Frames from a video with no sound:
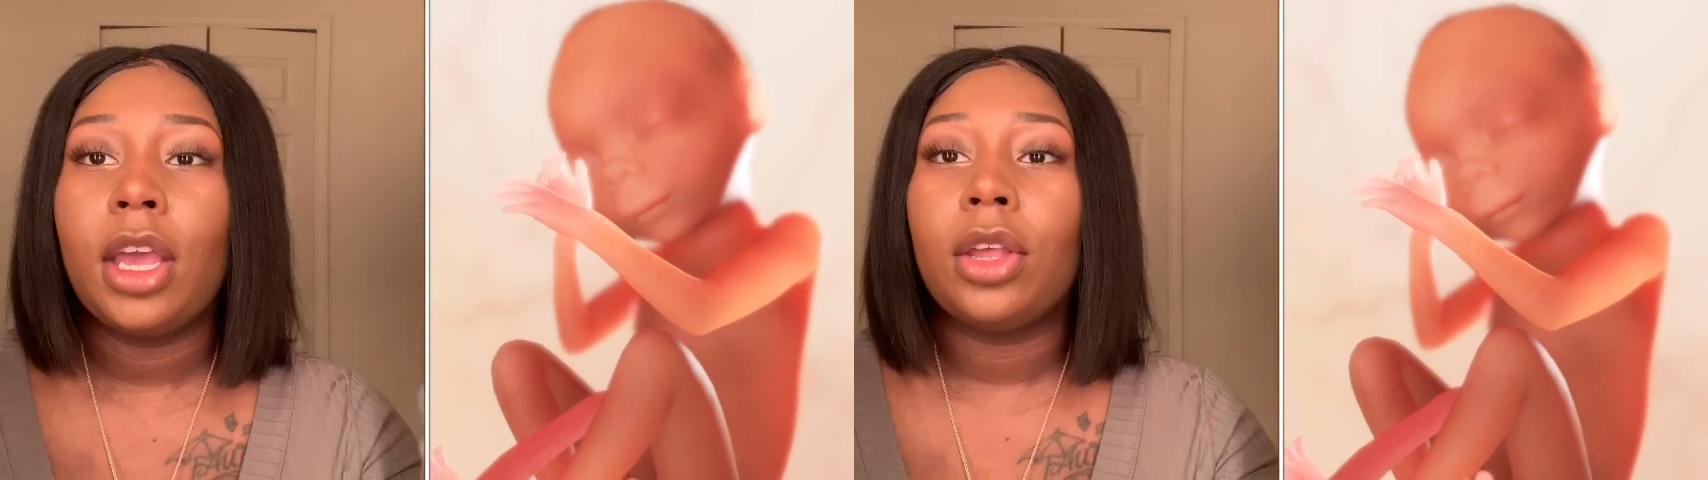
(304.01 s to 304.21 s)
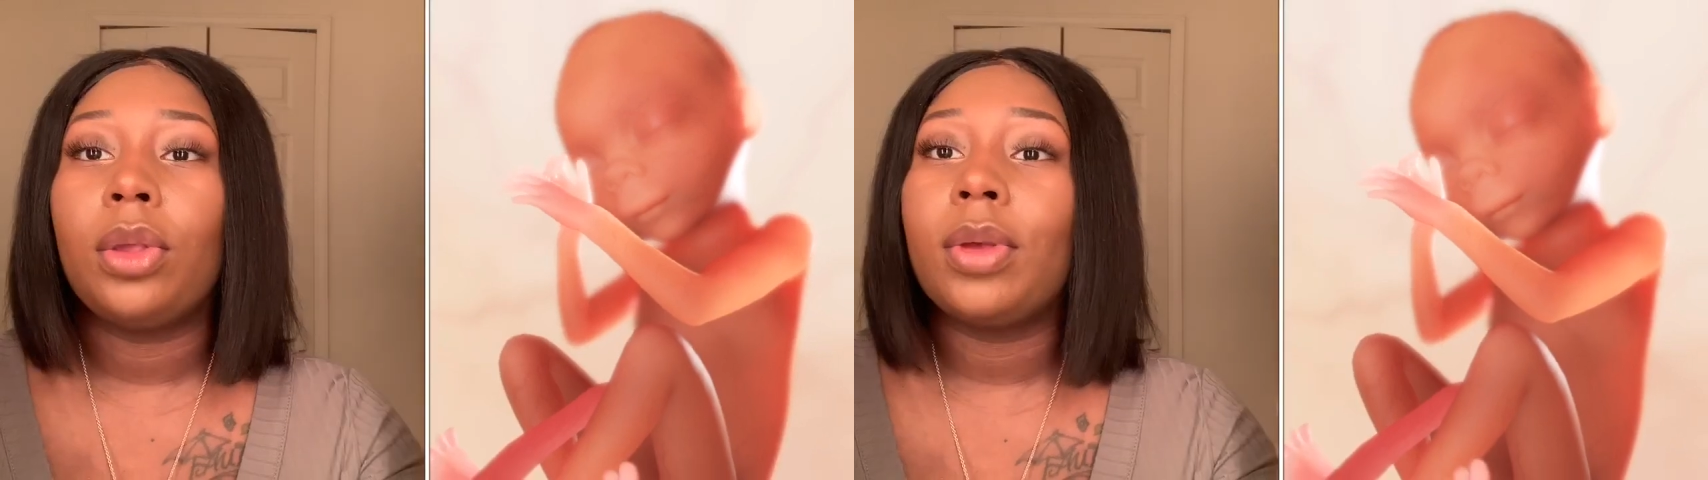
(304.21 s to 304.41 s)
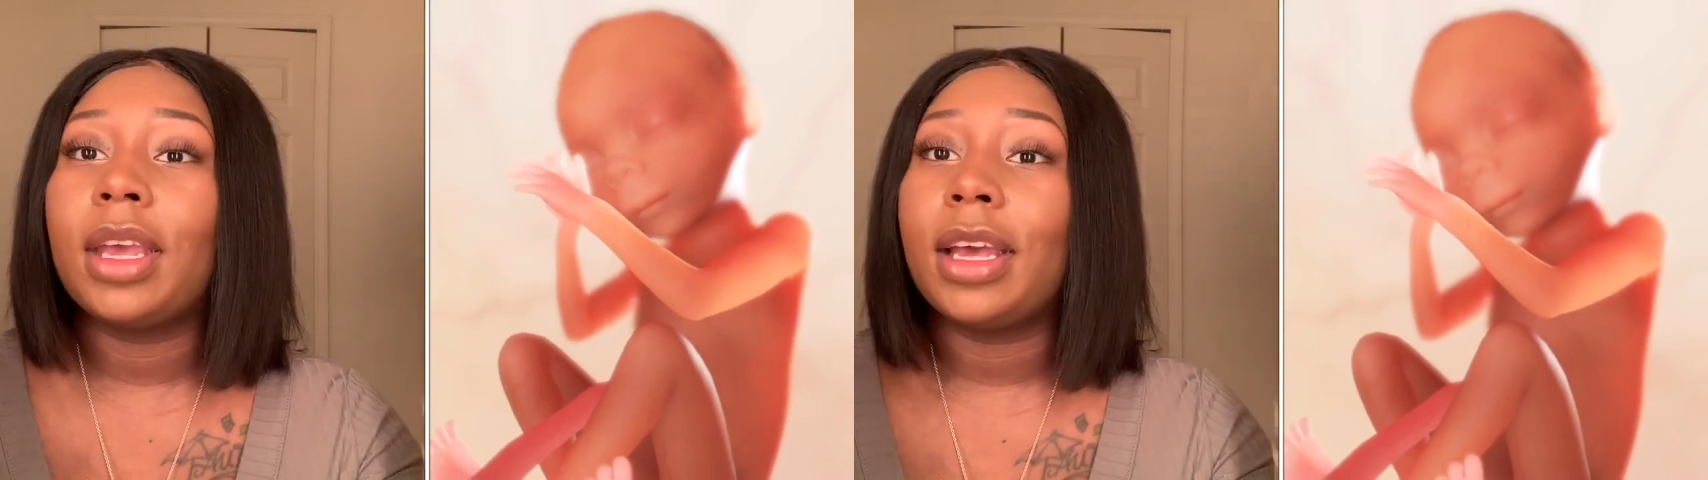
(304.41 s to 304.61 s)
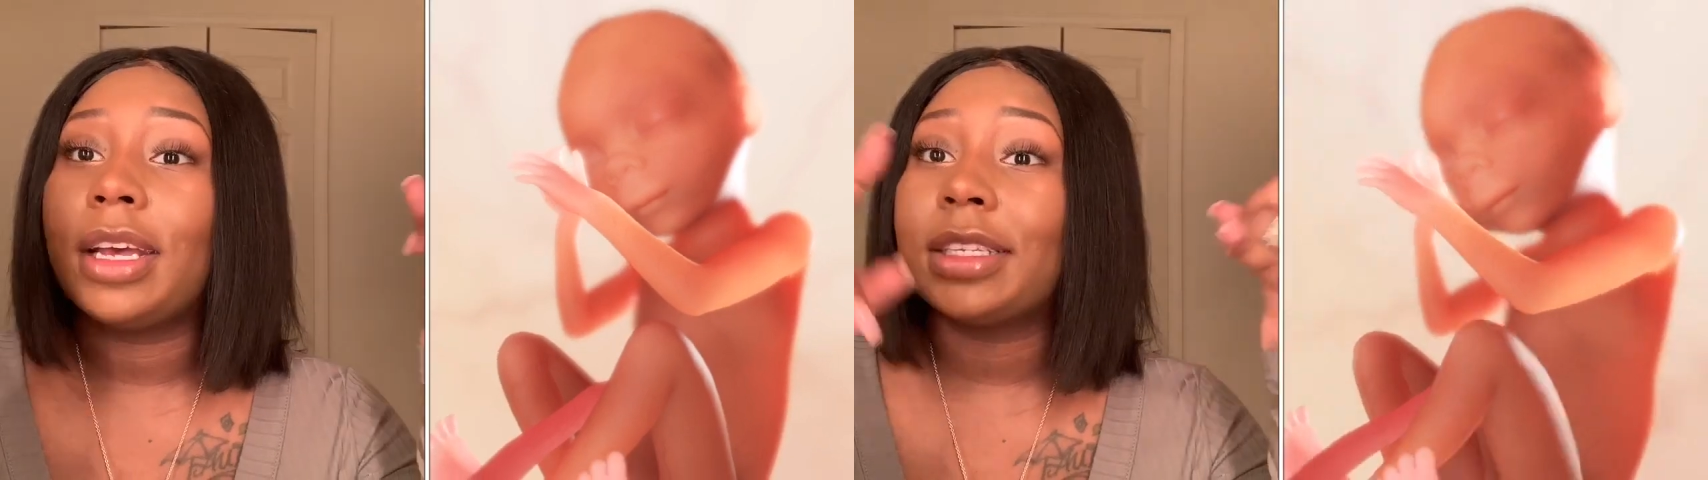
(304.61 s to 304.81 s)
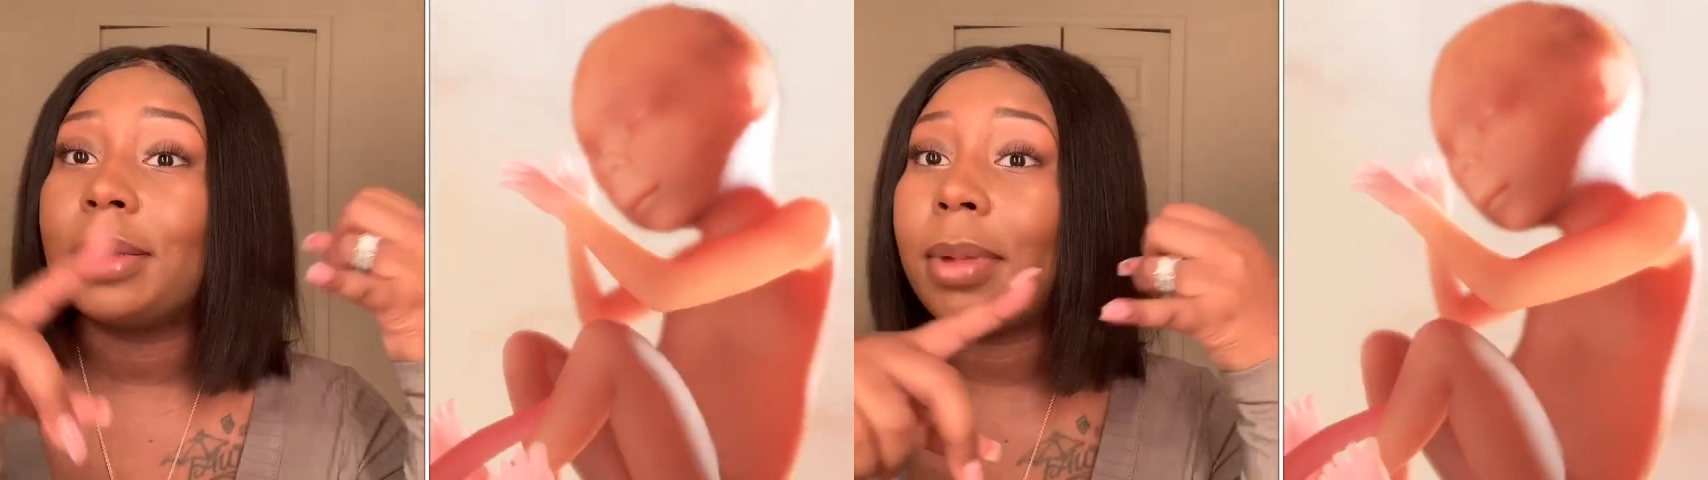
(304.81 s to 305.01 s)
You can
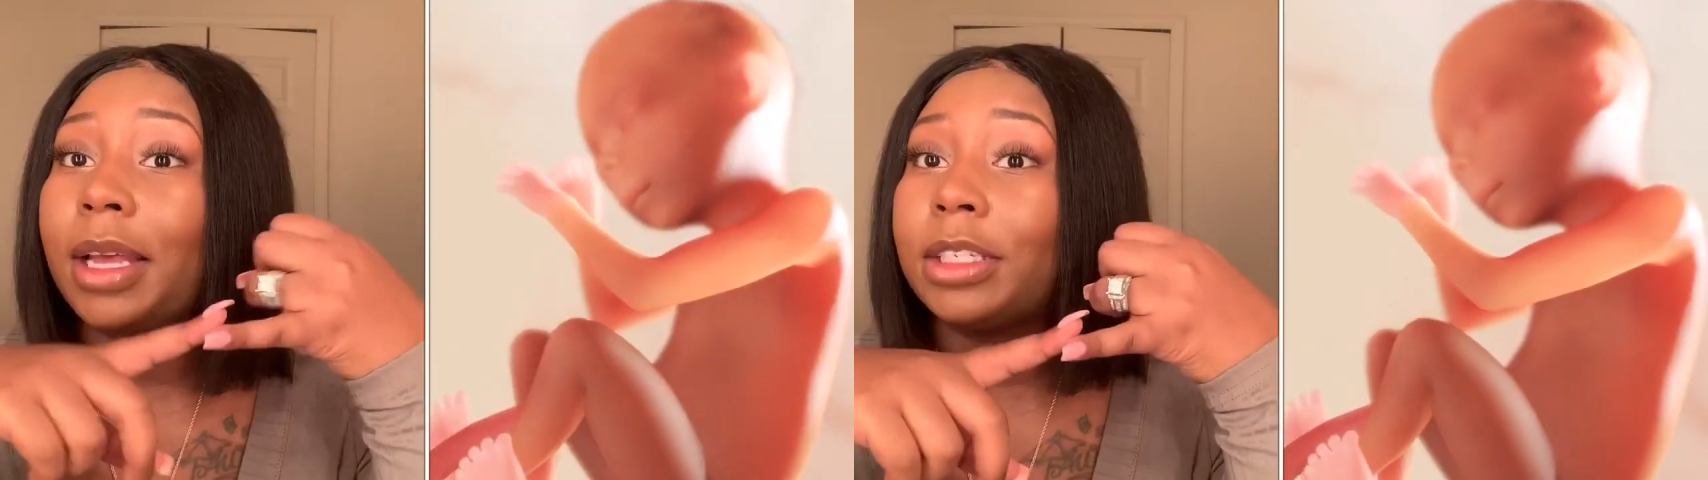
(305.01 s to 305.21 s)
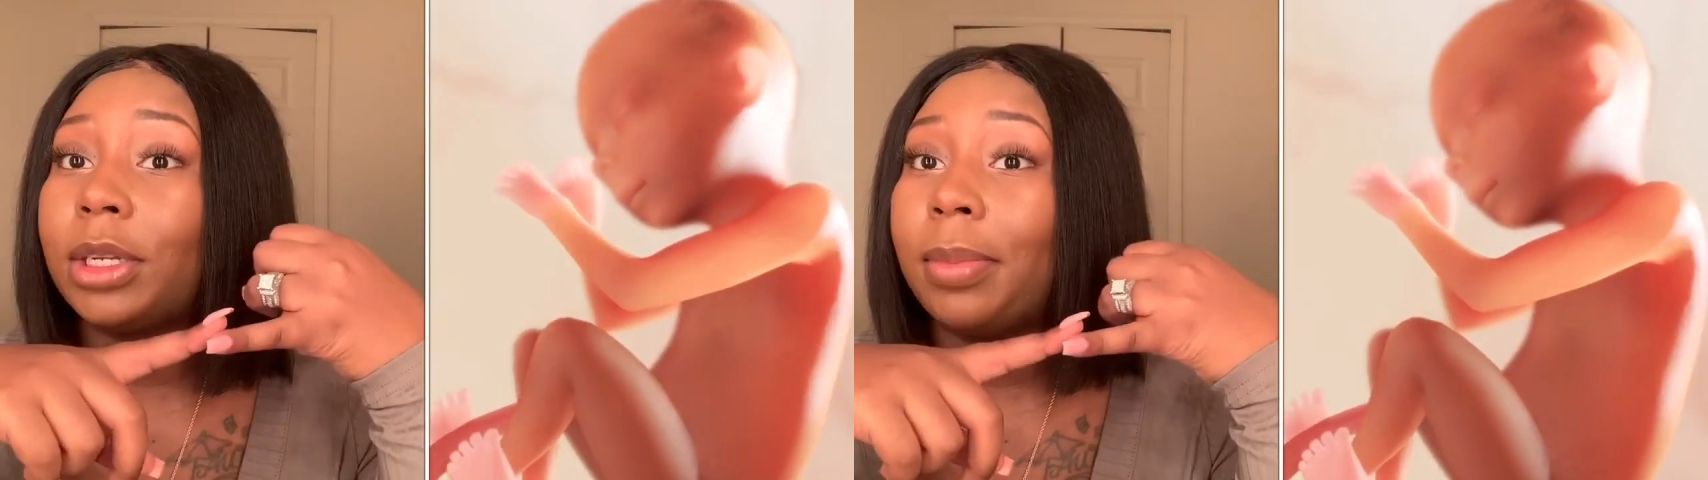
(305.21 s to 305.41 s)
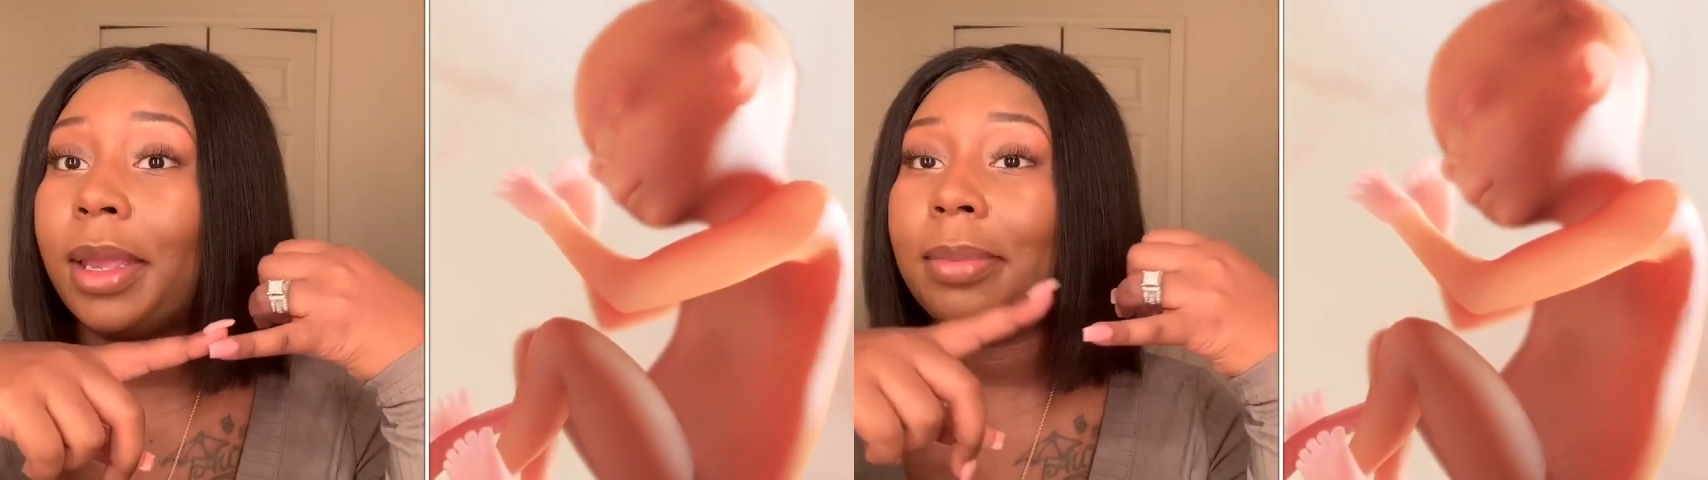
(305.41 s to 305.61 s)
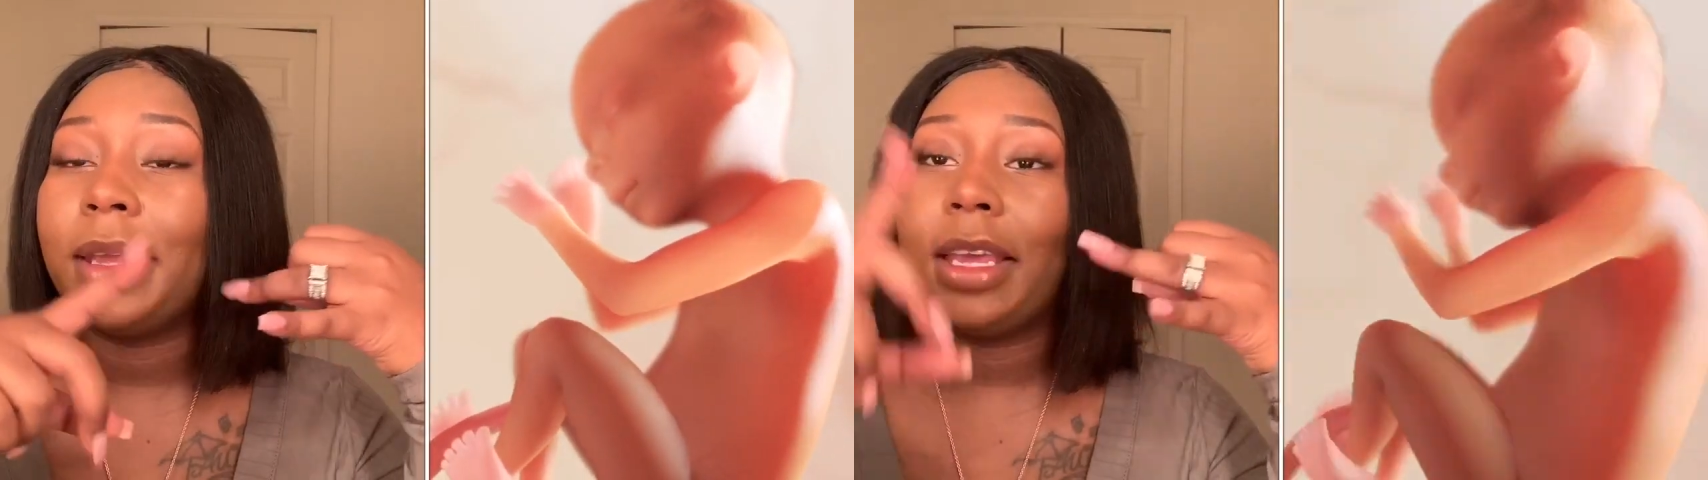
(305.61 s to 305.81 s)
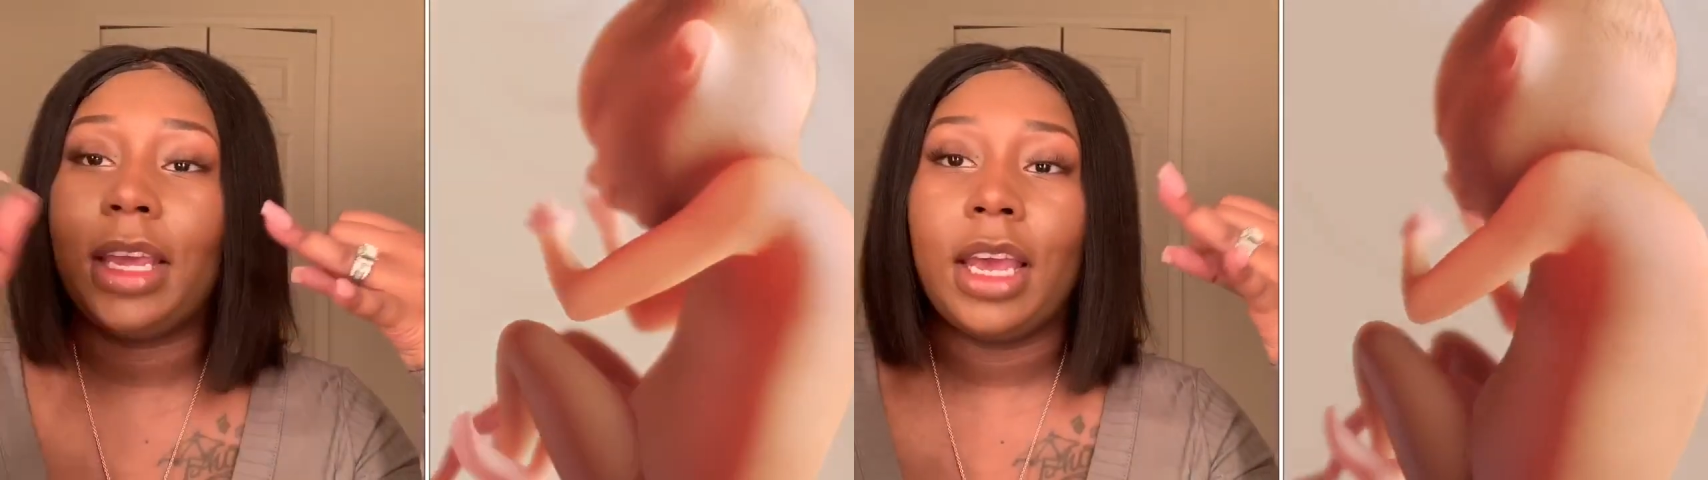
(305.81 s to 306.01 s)
customize your
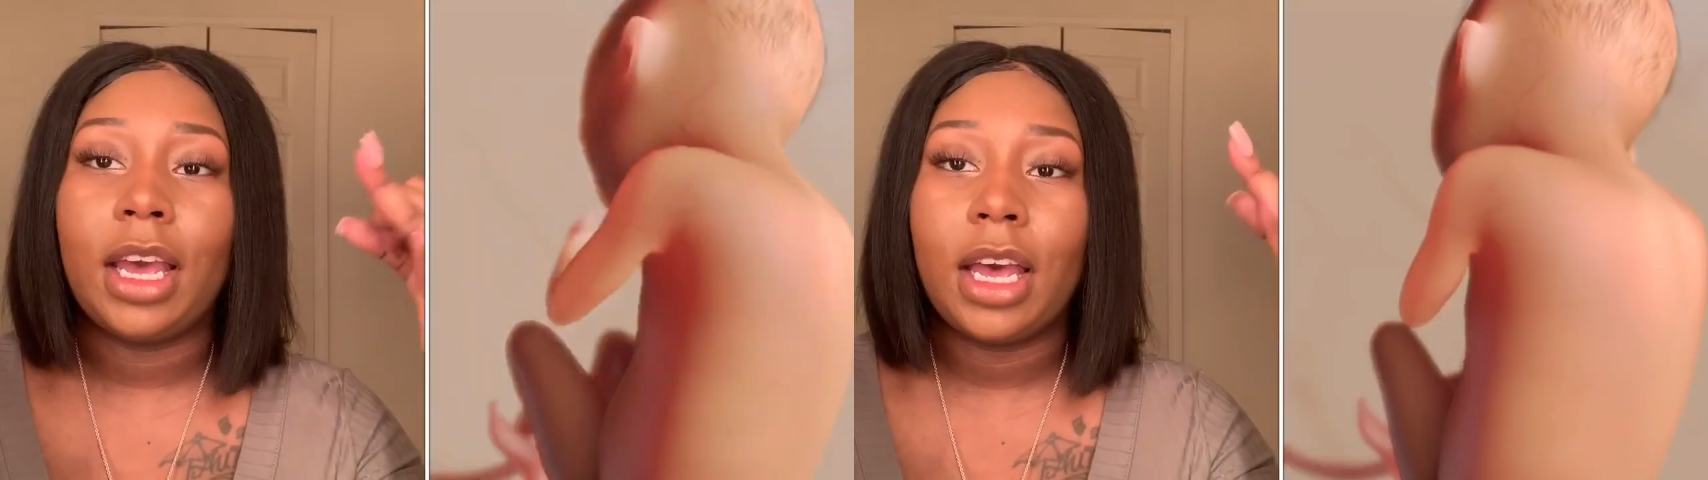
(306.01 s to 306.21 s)
baby